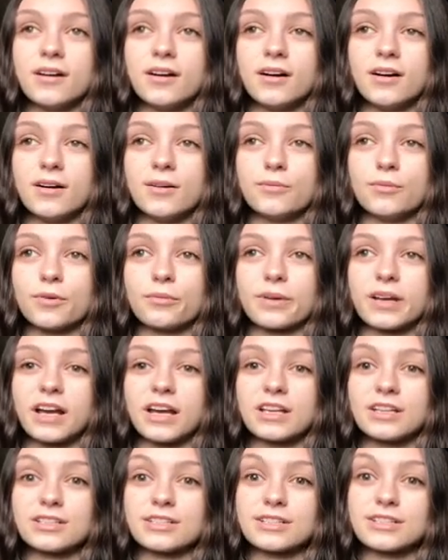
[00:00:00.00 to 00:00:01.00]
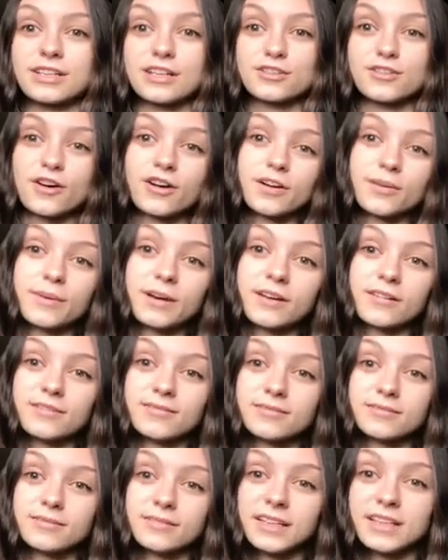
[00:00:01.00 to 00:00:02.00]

where we kind of just like talk about,